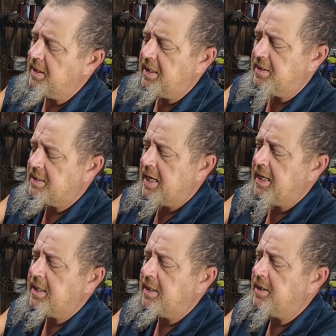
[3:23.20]

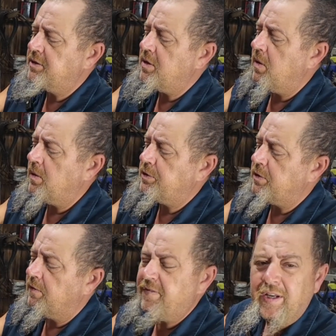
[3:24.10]
intake, and the
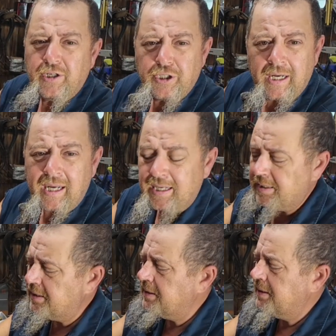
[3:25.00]
exhaust are finished
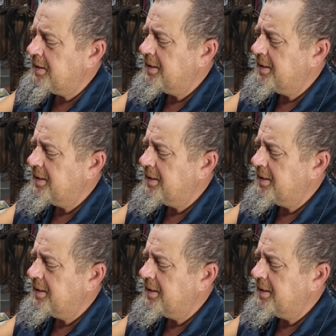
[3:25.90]
nice,